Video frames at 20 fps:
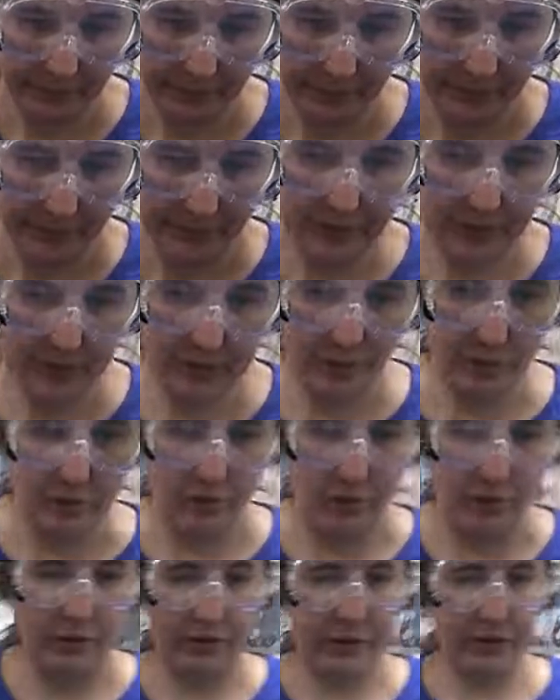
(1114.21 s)
steel
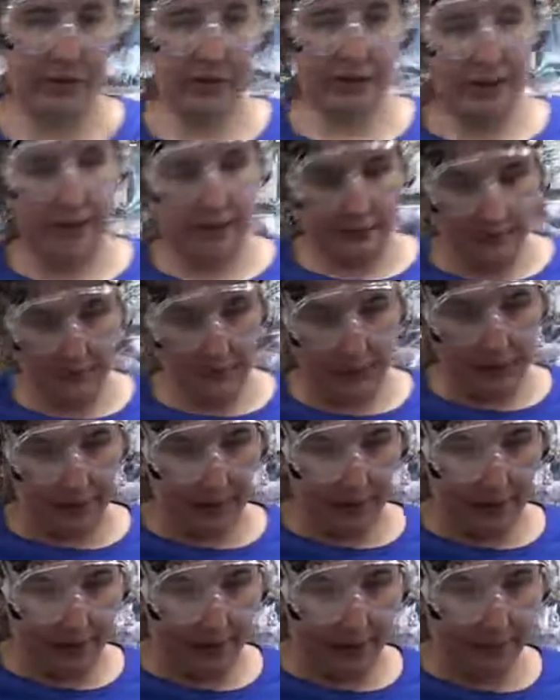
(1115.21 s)
wool, because this has some time
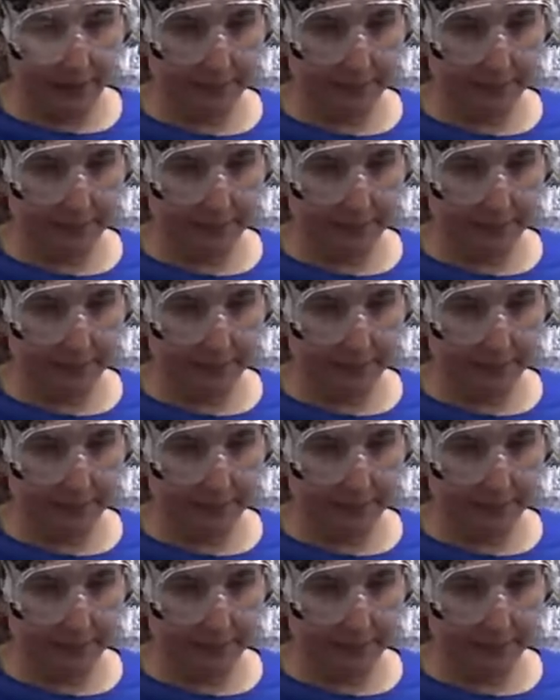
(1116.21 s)
now.